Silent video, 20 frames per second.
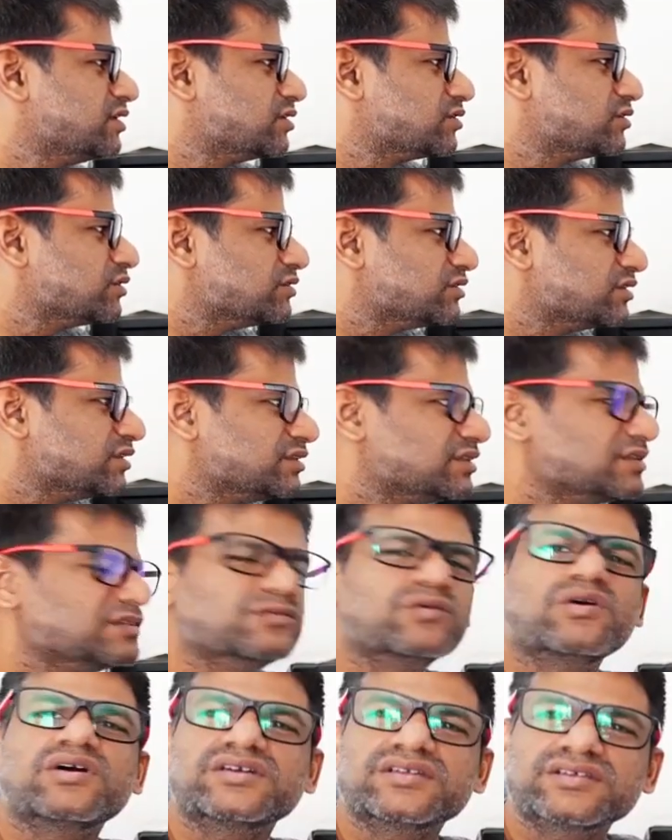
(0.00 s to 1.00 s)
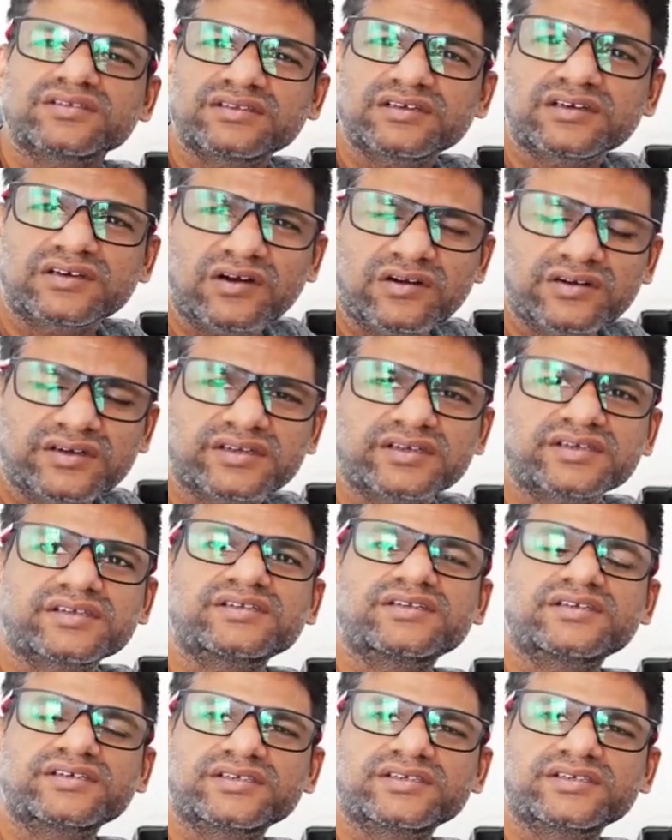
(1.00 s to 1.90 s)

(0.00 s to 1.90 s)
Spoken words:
So this is what is the context.